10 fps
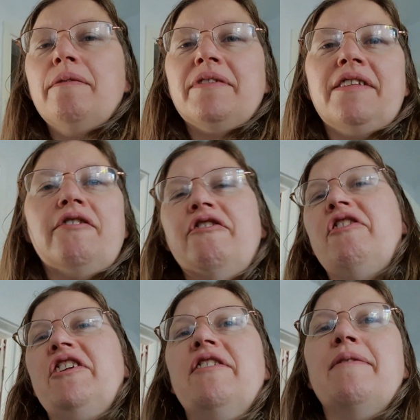obviously the
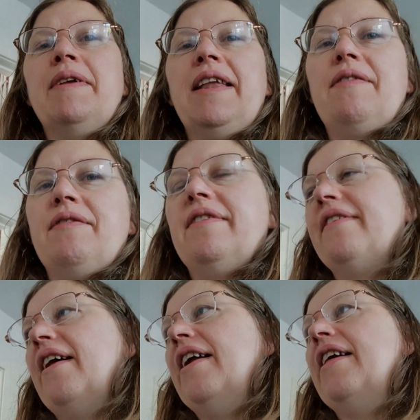restrictions have been lifted
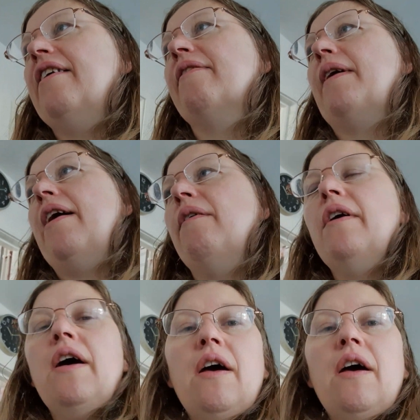slightly as well.